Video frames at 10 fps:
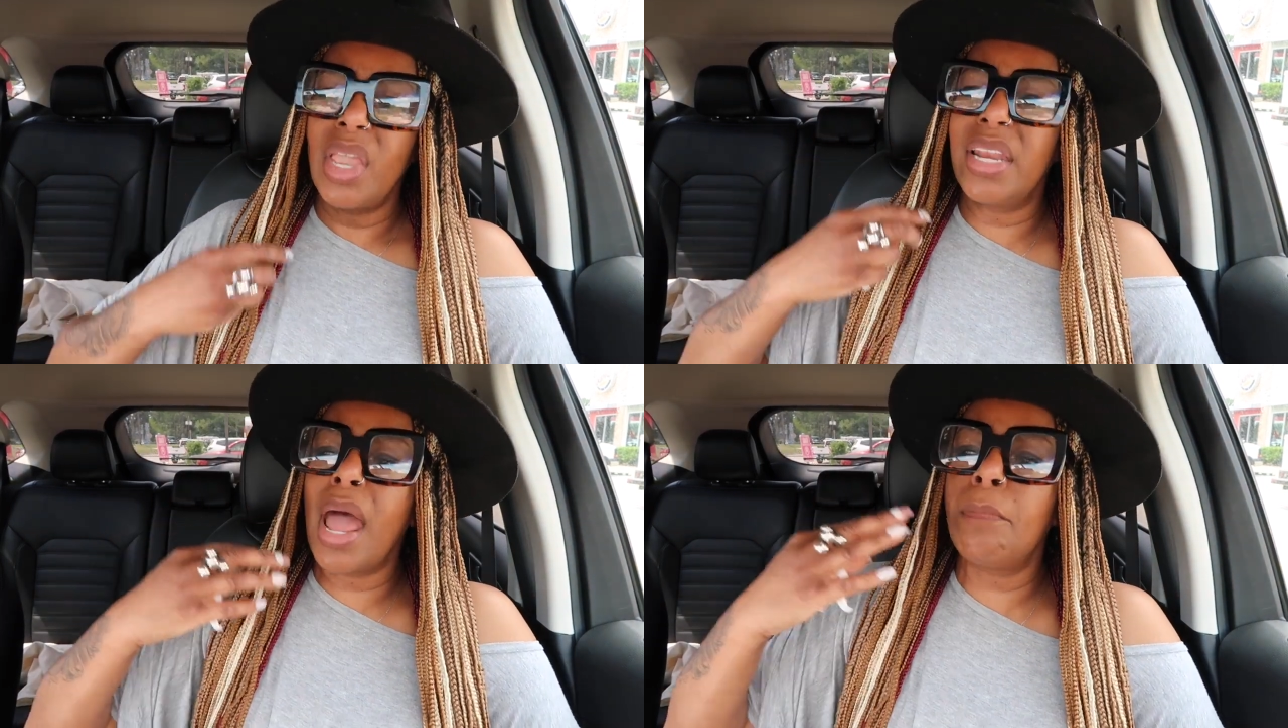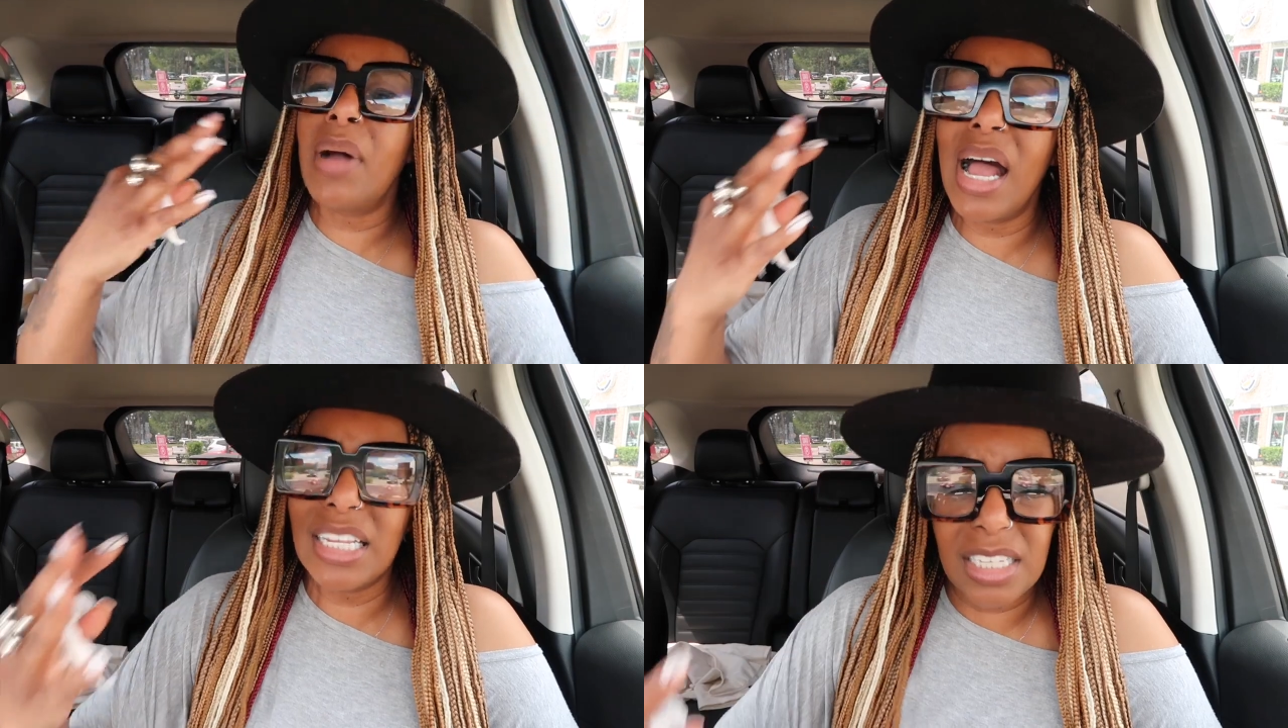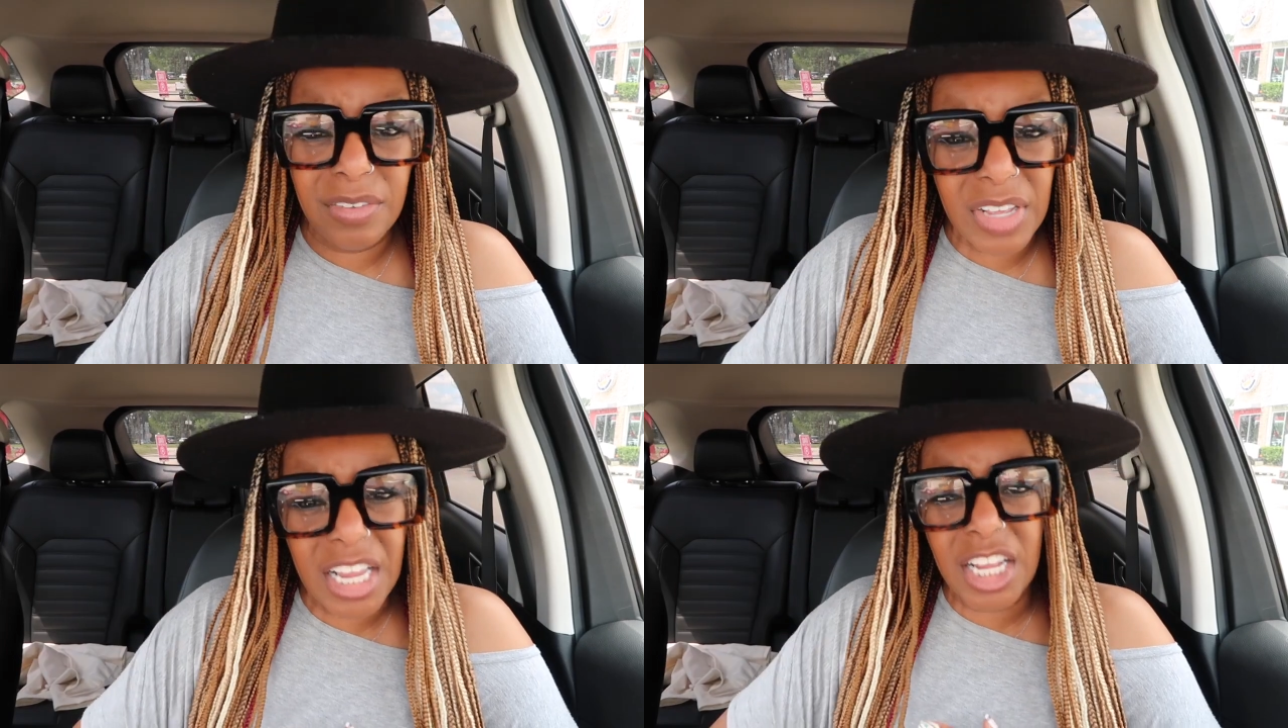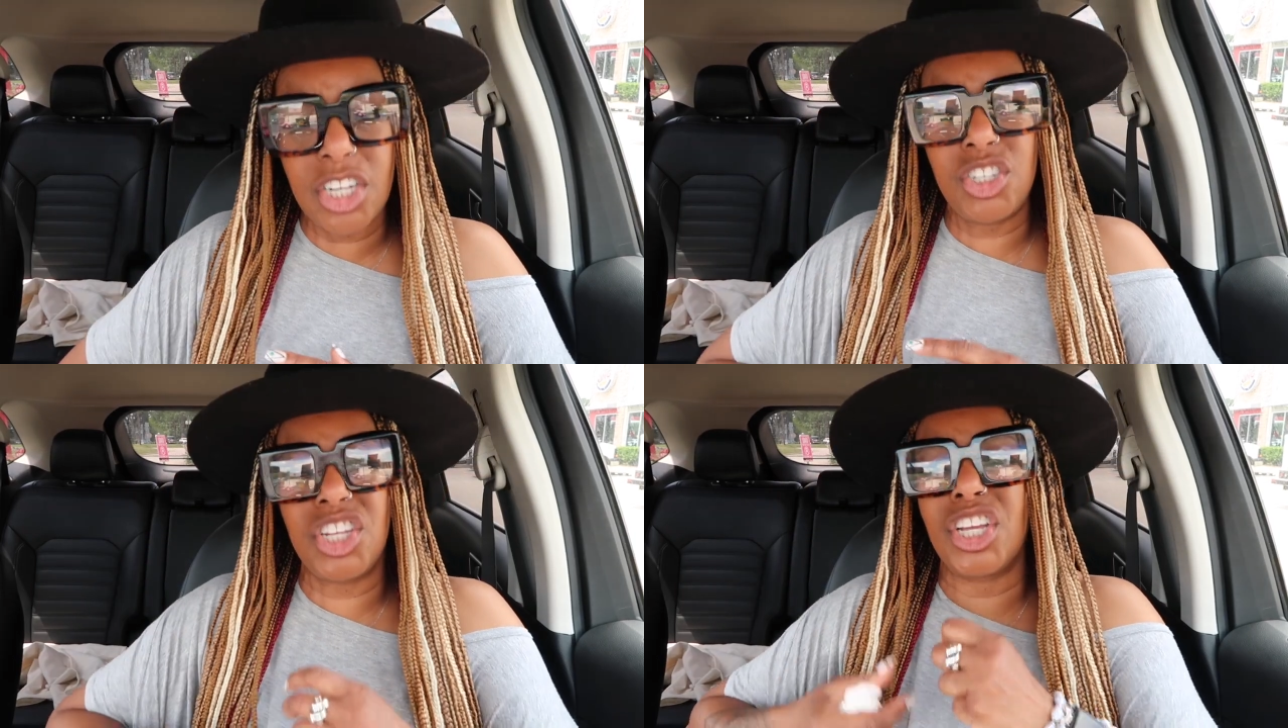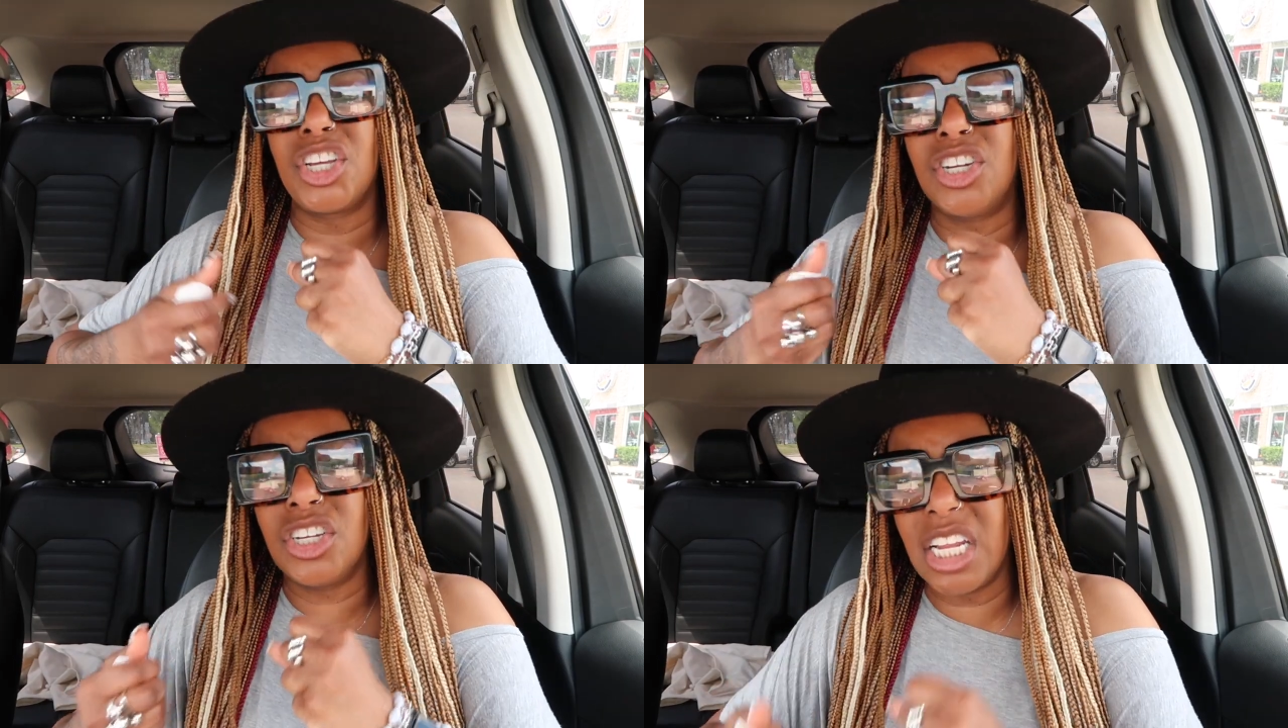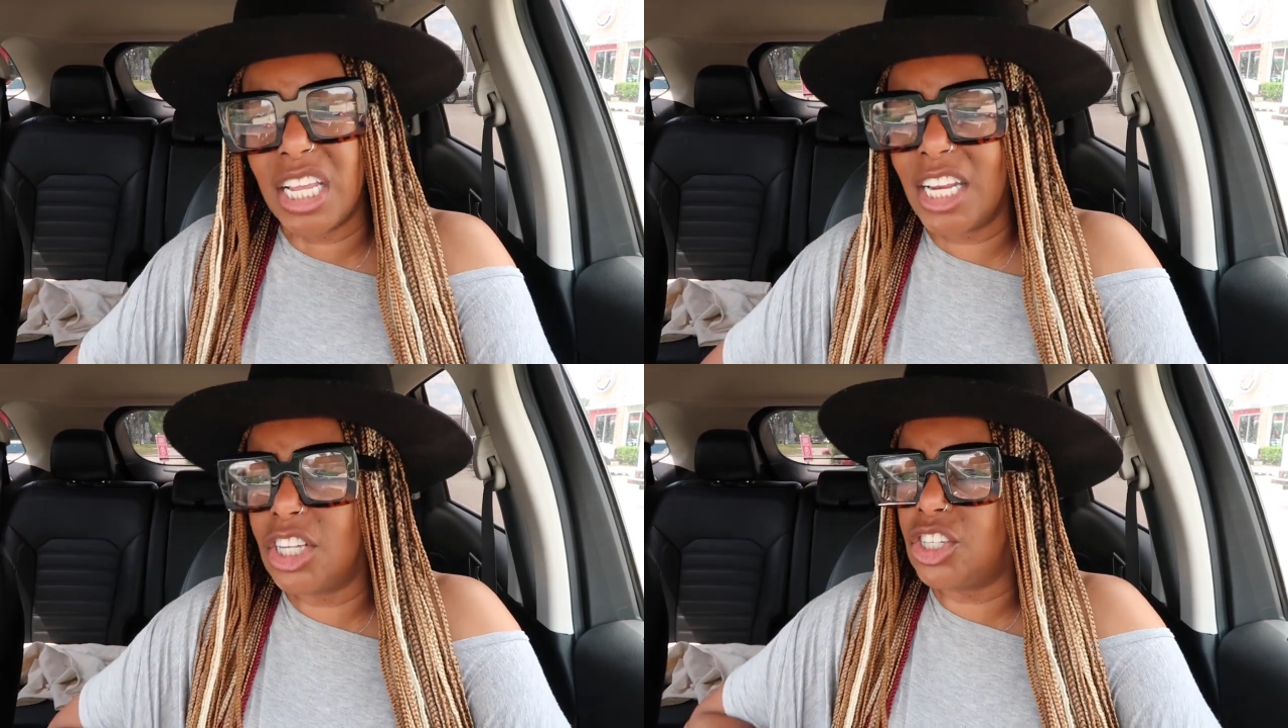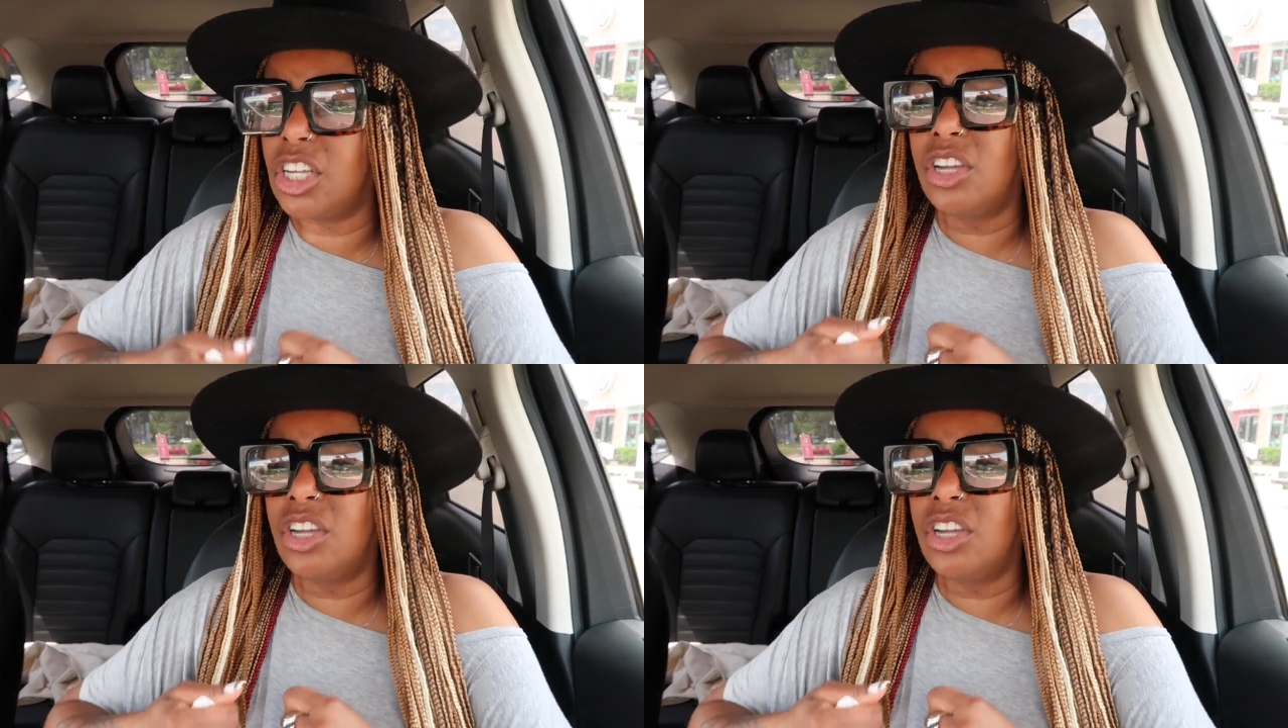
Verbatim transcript: and that positive energy and good energy,